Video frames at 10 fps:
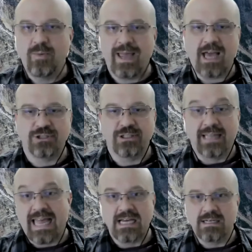we actually
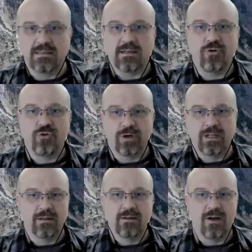land a
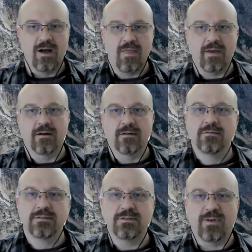drill on there
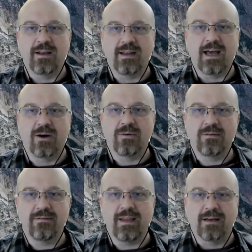to find out.
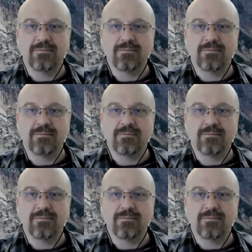Yeah.